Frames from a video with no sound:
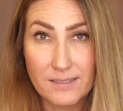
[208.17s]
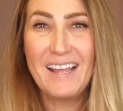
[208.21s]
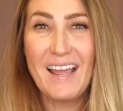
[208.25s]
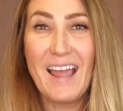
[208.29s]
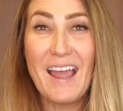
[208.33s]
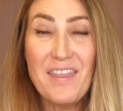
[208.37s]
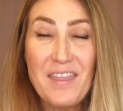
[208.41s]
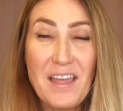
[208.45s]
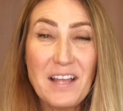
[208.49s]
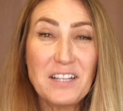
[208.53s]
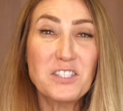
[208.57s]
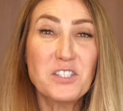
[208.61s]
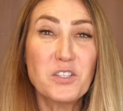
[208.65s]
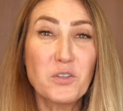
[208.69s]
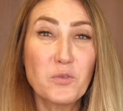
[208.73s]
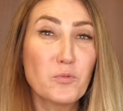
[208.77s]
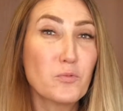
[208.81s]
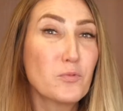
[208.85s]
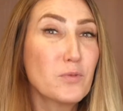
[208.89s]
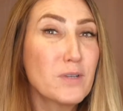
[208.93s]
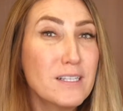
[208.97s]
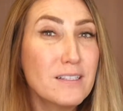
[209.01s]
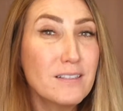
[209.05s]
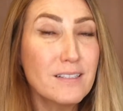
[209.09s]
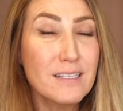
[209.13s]
And that's the
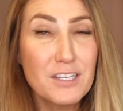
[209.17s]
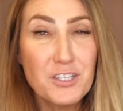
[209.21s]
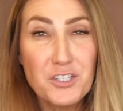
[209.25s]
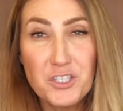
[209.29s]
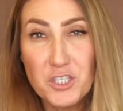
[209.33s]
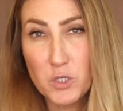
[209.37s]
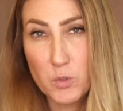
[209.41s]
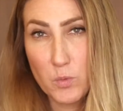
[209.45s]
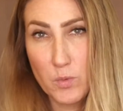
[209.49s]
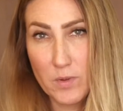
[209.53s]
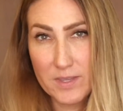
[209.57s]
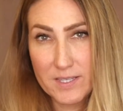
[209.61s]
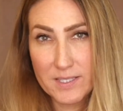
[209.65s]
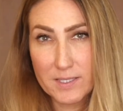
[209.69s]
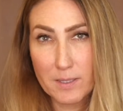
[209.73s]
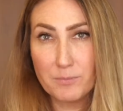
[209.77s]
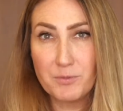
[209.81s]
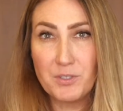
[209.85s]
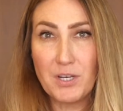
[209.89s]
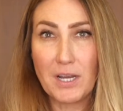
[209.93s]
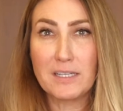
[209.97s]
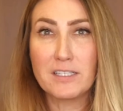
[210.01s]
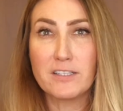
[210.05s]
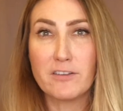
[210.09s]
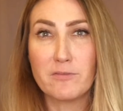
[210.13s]
real issue with
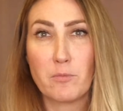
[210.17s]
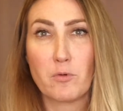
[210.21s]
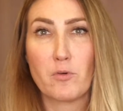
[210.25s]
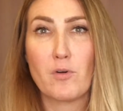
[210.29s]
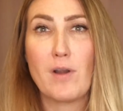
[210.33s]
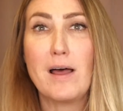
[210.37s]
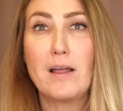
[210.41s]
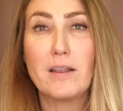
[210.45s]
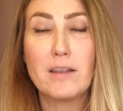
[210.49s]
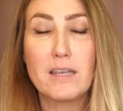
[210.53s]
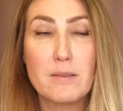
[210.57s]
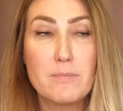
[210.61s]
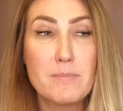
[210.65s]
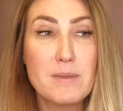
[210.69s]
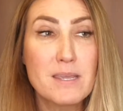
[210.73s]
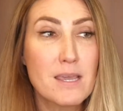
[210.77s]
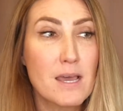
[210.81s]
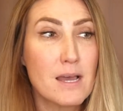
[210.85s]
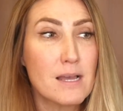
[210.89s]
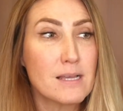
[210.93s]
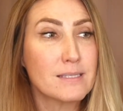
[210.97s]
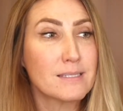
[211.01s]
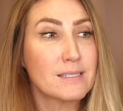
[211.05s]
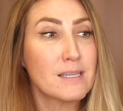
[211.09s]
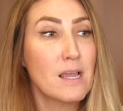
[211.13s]
subjective morality,
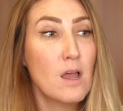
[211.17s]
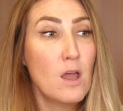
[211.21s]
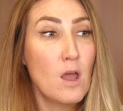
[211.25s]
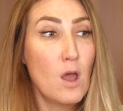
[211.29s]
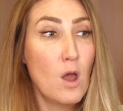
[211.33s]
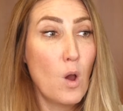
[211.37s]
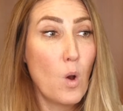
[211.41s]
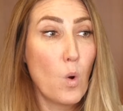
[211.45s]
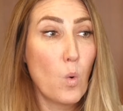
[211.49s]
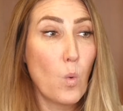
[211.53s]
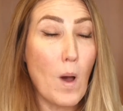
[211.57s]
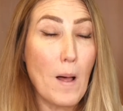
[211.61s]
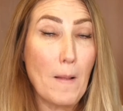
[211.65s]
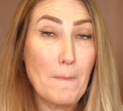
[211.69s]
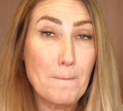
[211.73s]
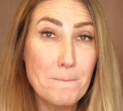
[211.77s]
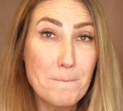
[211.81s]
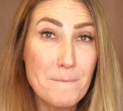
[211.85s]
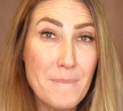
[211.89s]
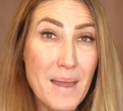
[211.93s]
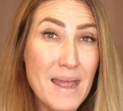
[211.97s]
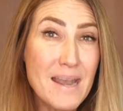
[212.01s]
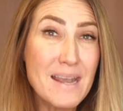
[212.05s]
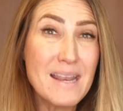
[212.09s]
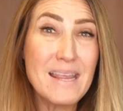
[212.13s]
because while
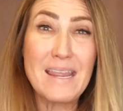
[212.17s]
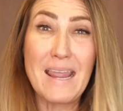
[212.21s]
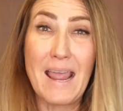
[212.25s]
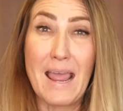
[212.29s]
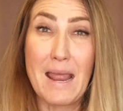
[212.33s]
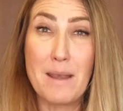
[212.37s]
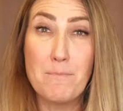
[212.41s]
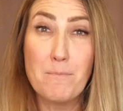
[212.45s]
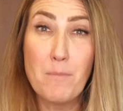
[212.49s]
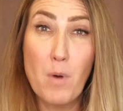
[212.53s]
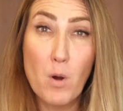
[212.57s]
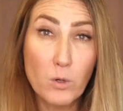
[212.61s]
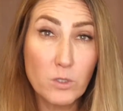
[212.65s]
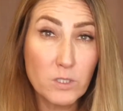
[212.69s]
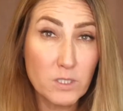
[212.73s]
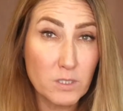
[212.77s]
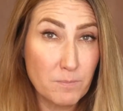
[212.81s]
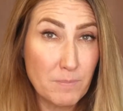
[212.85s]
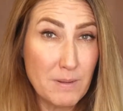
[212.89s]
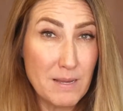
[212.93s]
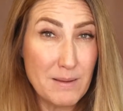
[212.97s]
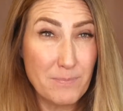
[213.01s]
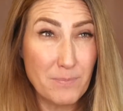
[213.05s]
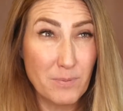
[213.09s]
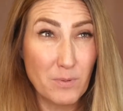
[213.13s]
many and most
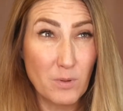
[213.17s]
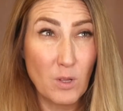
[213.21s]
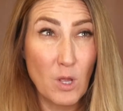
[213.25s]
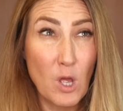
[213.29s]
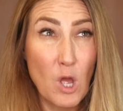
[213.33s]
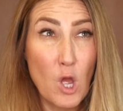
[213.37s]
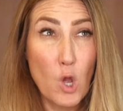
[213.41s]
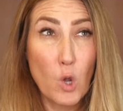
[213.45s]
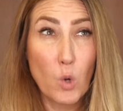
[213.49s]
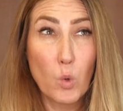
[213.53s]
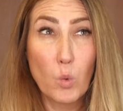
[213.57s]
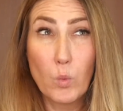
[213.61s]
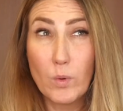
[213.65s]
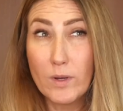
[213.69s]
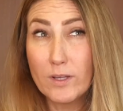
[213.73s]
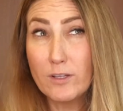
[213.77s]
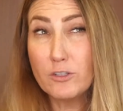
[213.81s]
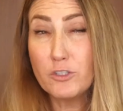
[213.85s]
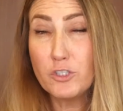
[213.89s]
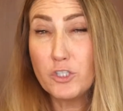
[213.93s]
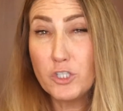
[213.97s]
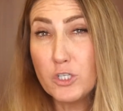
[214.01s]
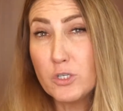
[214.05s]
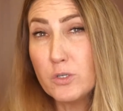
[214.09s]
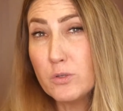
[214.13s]
people will
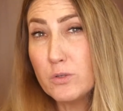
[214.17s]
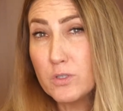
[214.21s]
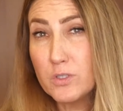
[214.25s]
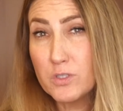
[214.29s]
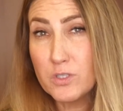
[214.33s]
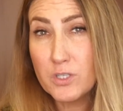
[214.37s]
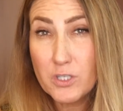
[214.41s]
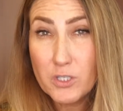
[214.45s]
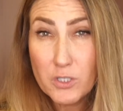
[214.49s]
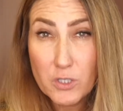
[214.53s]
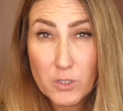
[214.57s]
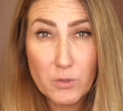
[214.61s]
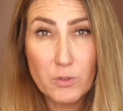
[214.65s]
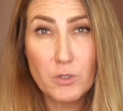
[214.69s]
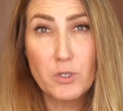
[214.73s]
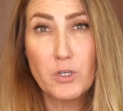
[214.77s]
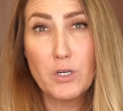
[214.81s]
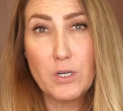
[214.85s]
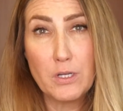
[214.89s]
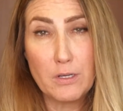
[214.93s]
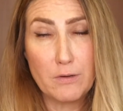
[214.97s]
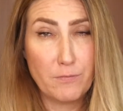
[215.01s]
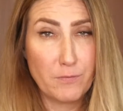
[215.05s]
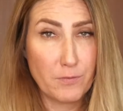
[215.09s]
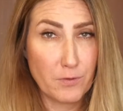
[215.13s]
choose to do
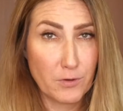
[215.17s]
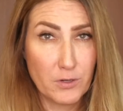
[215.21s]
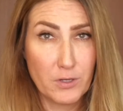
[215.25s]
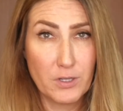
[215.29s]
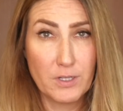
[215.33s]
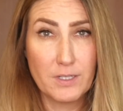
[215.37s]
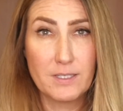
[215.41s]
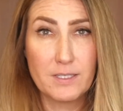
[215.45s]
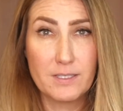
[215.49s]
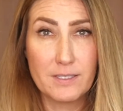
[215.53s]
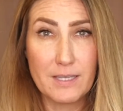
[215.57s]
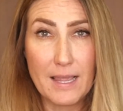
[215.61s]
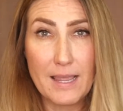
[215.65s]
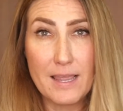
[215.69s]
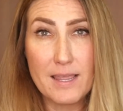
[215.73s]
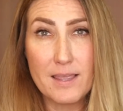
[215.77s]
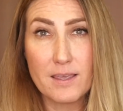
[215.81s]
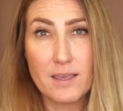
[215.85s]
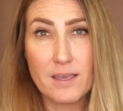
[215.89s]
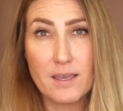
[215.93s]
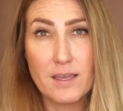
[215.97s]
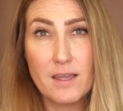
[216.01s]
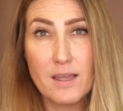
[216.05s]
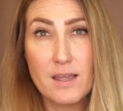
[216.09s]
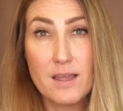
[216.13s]
good for good's sake,
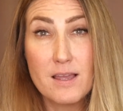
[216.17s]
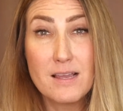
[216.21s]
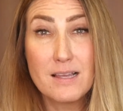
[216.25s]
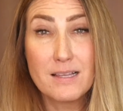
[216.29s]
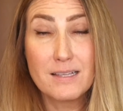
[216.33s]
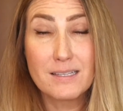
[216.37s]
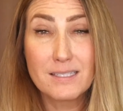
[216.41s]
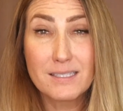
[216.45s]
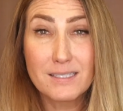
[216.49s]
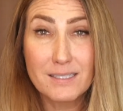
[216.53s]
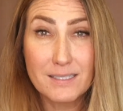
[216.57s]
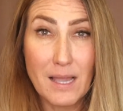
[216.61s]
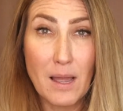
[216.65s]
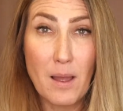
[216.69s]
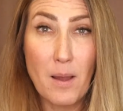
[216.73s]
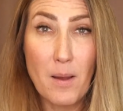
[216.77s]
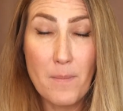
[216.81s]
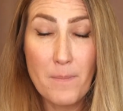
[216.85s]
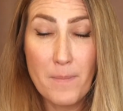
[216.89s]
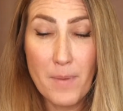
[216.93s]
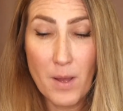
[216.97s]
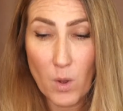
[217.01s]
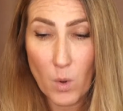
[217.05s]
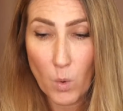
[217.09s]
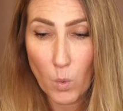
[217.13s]

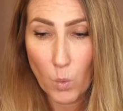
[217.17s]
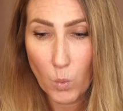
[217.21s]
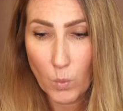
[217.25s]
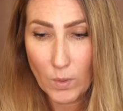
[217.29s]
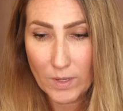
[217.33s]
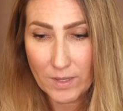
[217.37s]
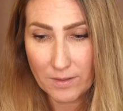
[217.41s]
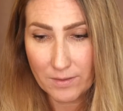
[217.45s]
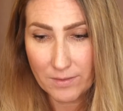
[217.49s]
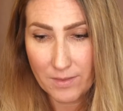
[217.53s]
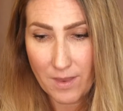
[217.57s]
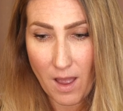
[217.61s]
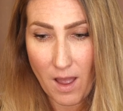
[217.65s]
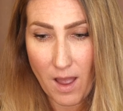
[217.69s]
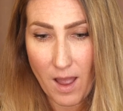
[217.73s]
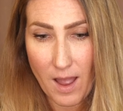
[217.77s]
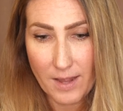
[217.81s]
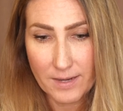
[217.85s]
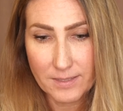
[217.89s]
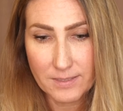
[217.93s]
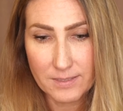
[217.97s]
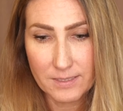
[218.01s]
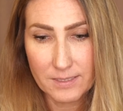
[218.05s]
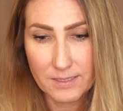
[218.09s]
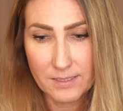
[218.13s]
some will
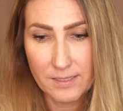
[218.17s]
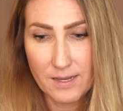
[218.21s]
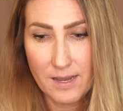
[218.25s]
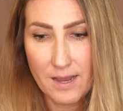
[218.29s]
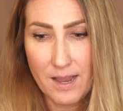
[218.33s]
not.